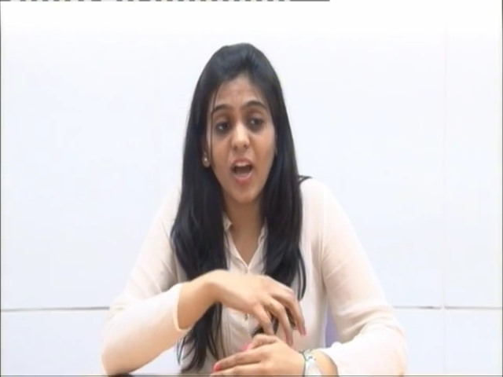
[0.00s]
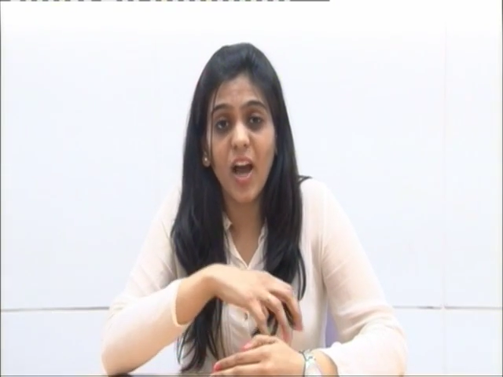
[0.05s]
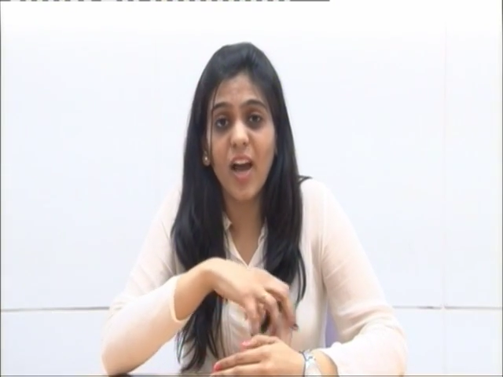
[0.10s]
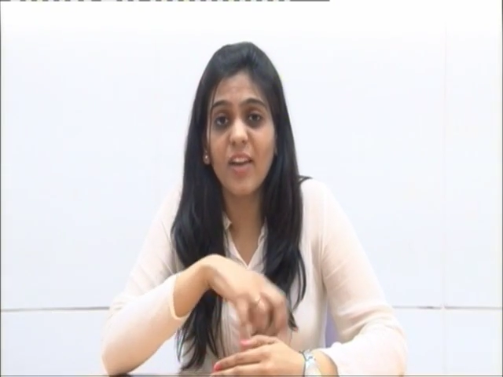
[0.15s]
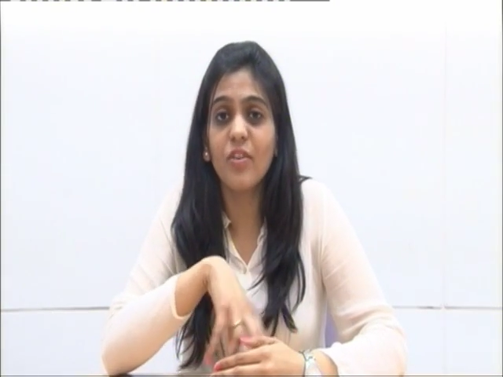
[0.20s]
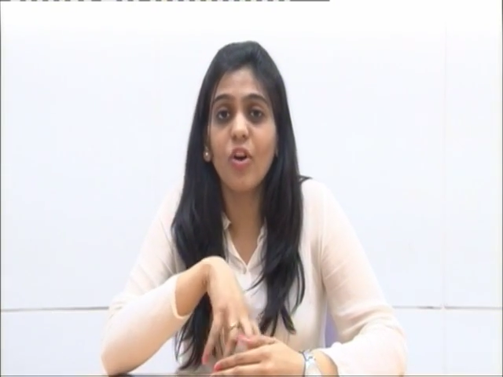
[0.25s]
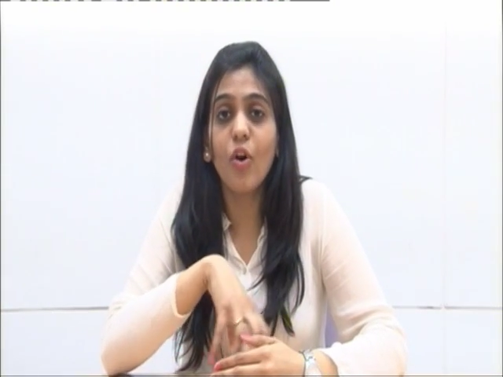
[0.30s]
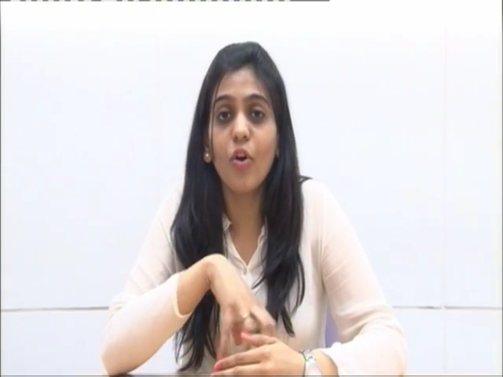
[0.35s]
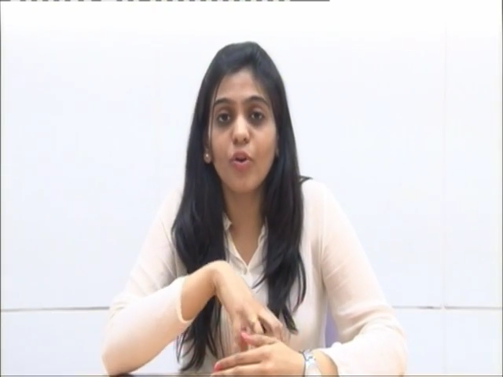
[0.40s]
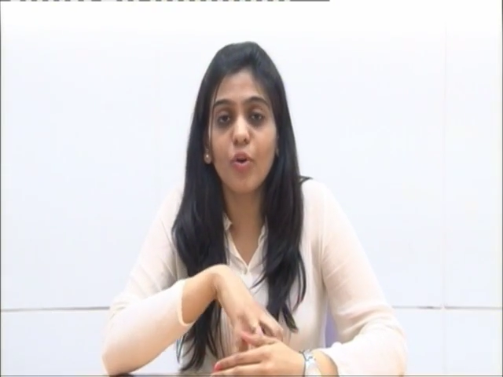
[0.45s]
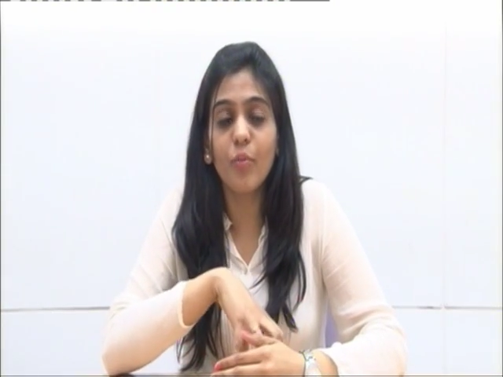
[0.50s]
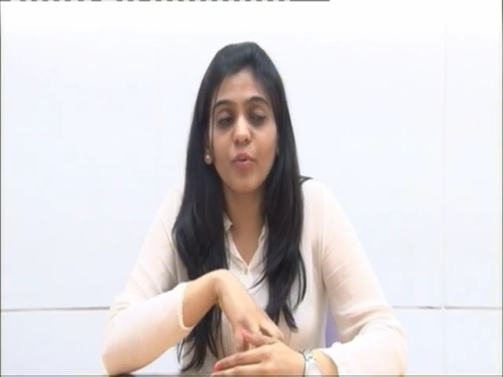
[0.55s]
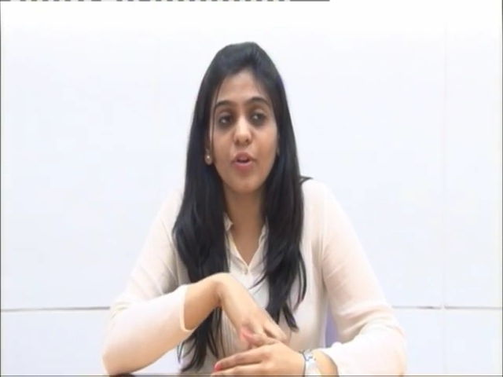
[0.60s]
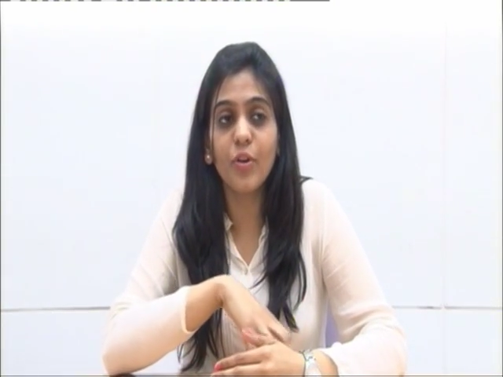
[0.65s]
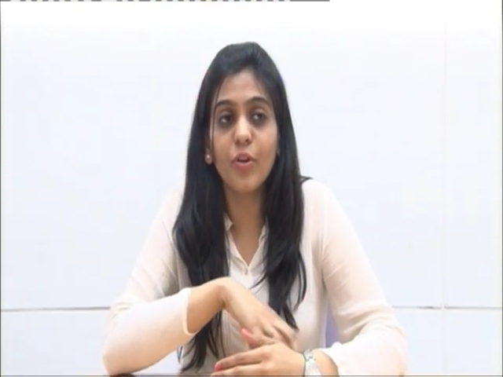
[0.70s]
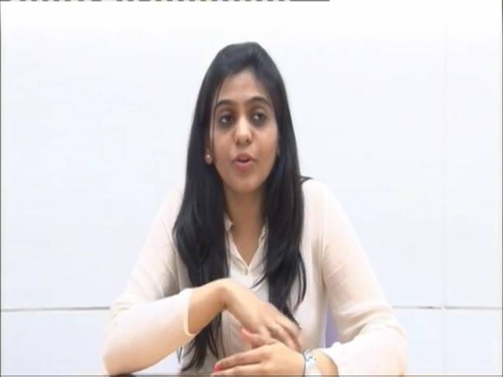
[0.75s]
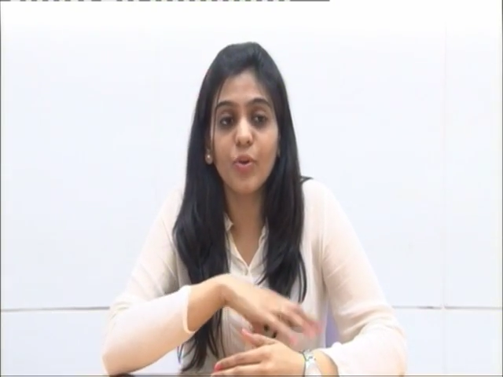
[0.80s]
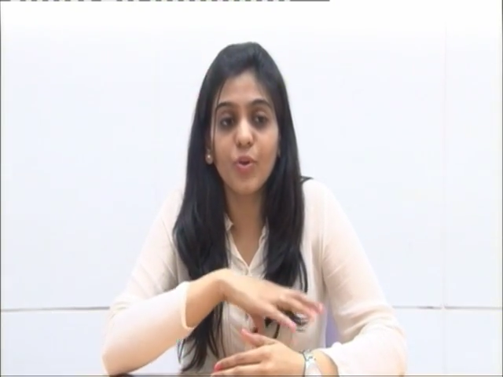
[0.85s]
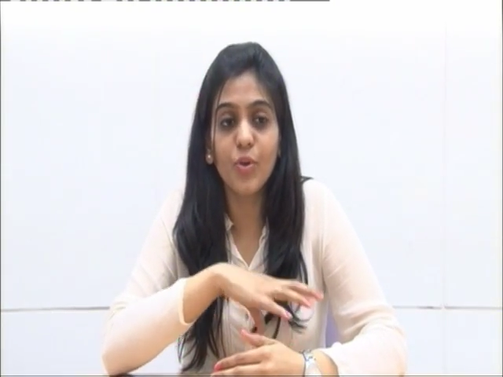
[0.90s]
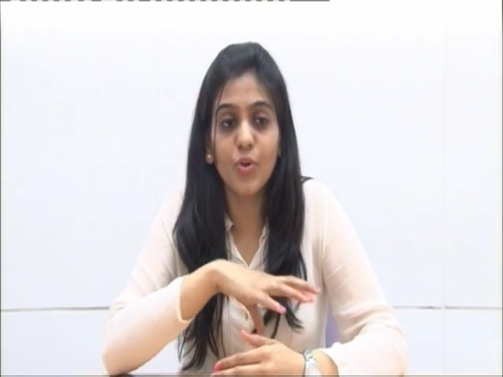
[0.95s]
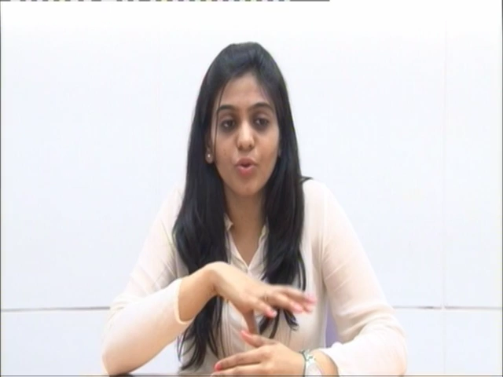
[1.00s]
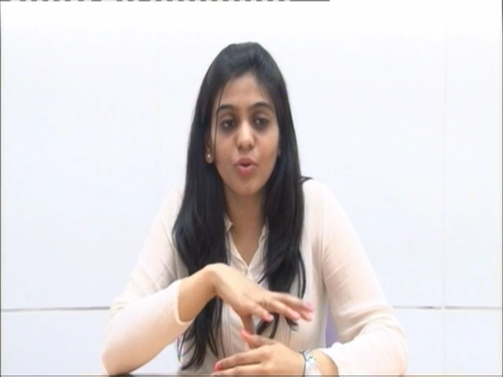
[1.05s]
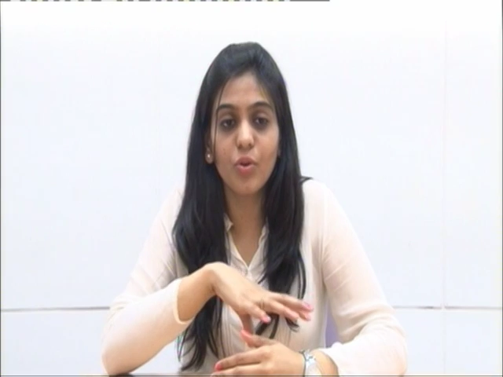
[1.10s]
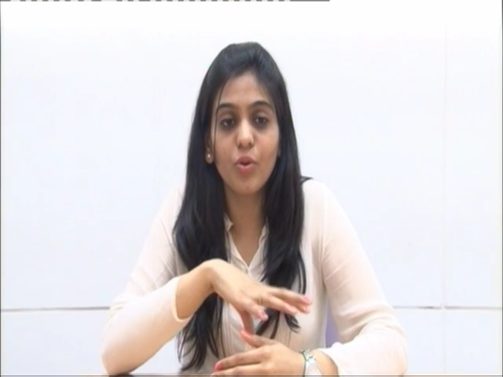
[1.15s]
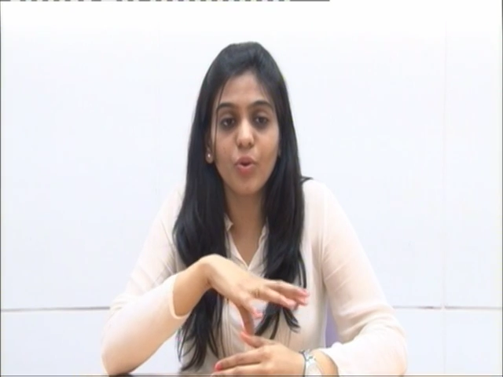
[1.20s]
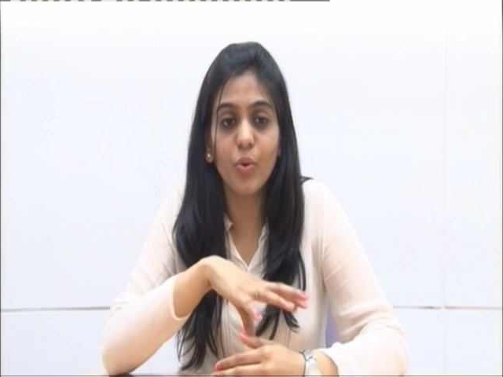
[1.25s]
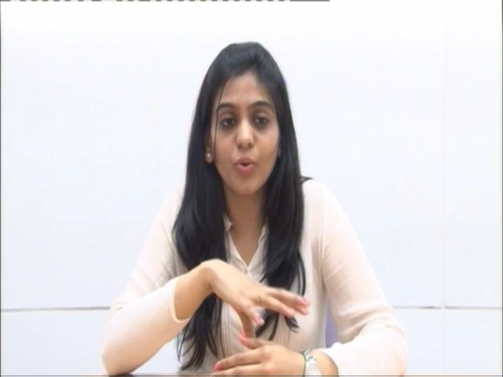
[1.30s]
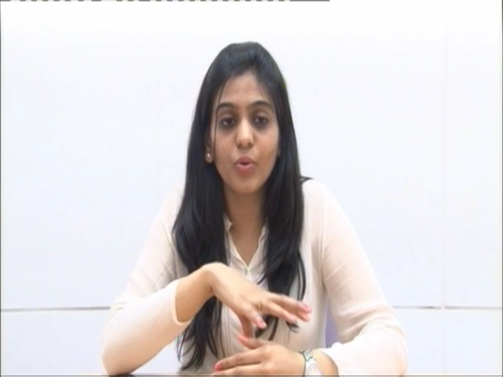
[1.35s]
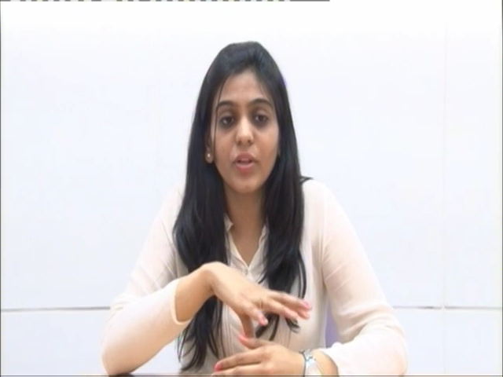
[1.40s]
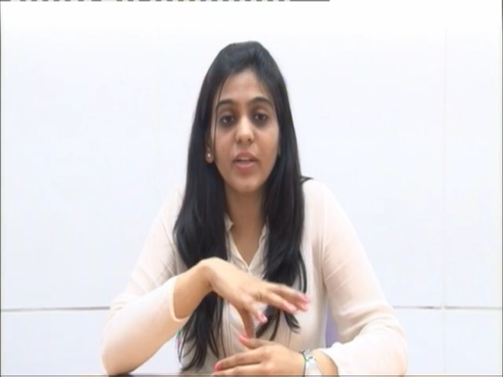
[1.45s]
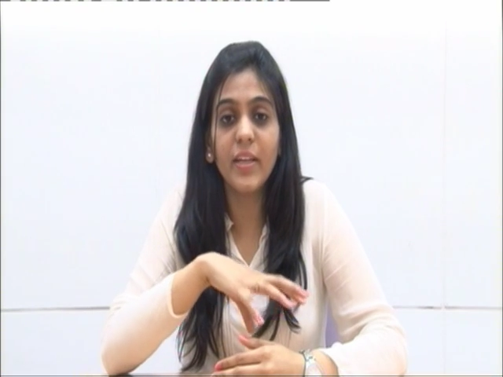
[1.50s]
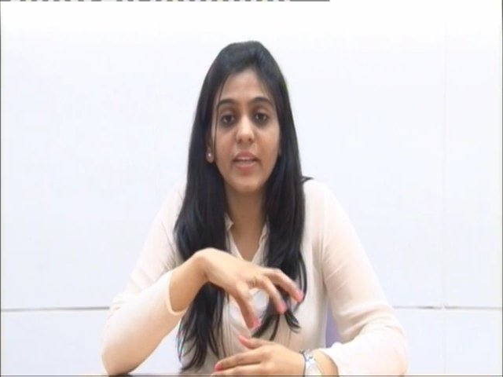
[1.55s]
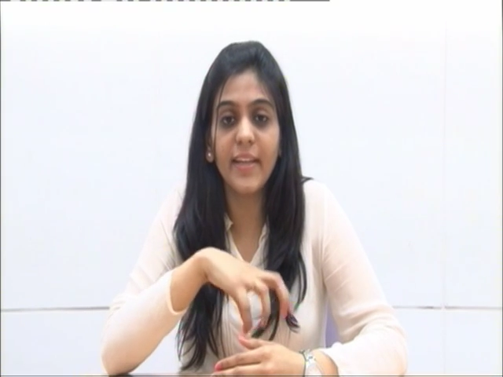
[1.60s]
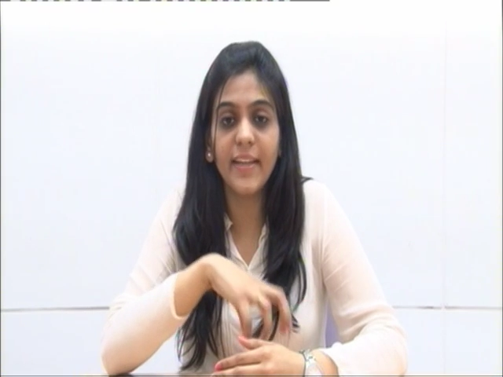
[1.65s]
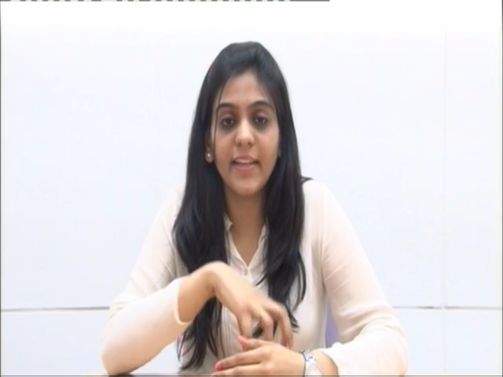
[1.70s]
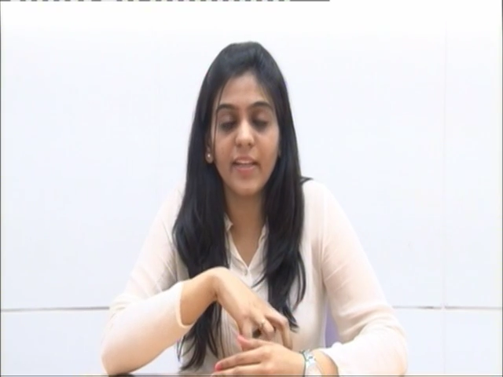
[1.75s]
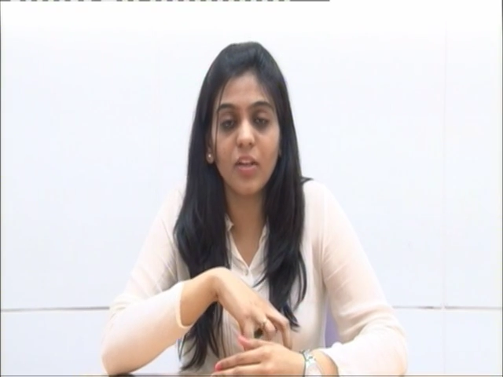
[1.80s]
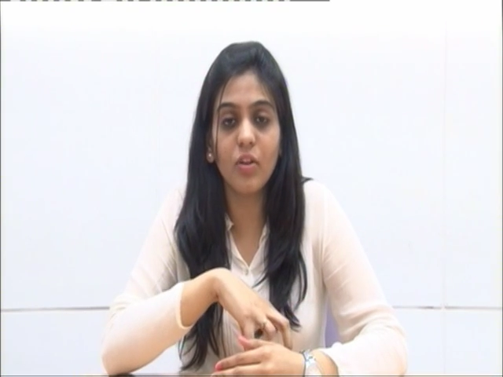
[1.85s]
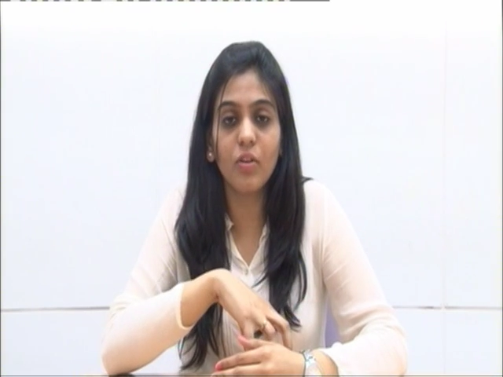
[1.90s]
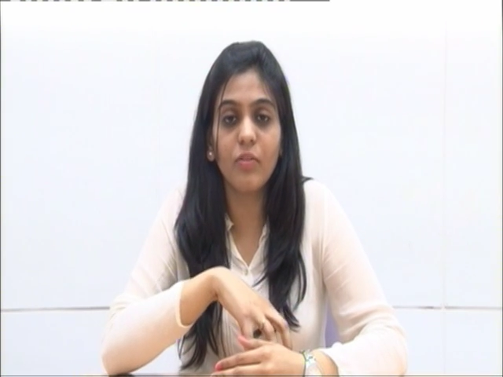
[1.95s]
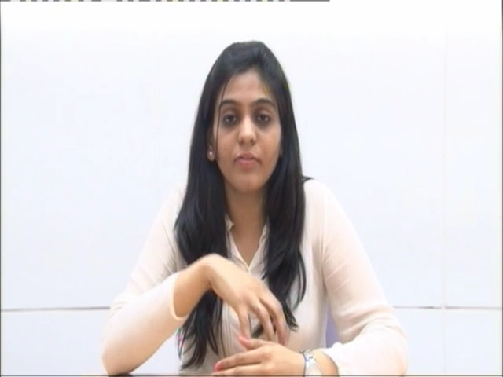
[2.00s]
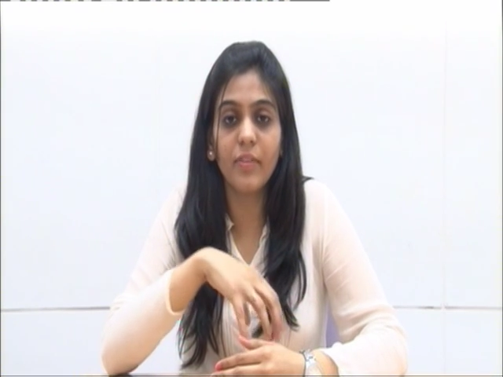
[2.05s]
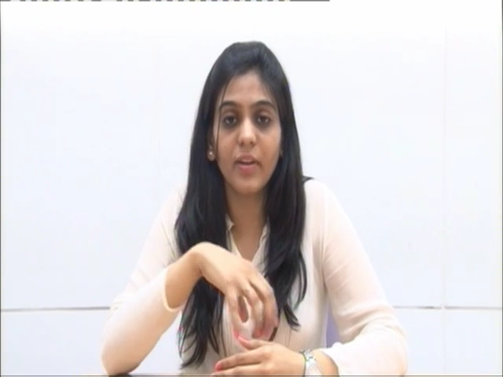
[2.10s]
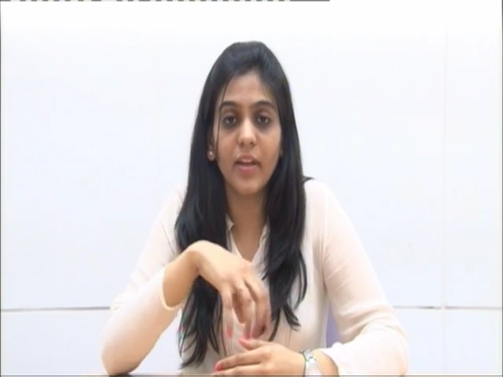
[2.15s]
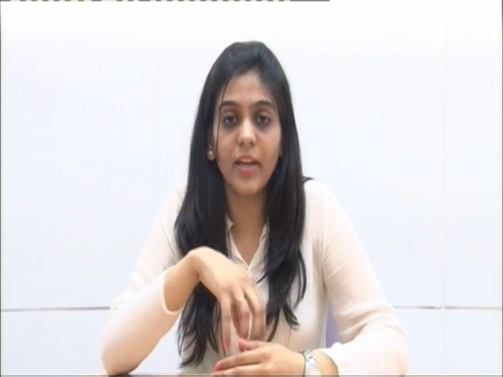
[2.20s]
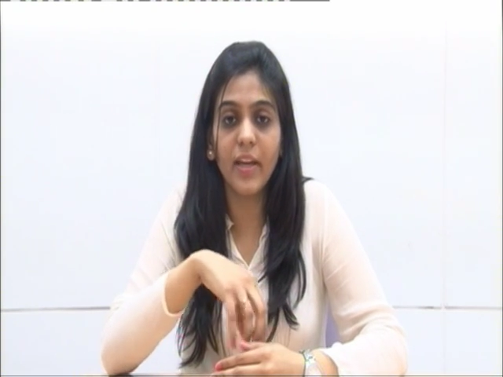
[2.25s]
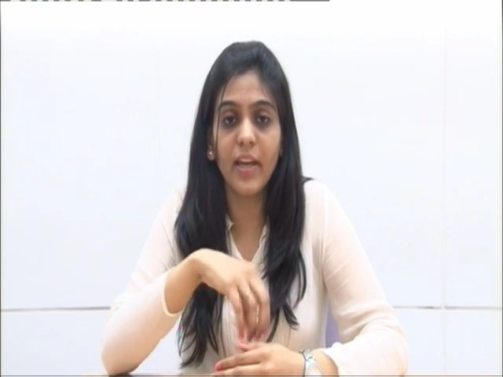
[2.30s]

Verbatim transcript: As an entrepreneur, you should know the detail of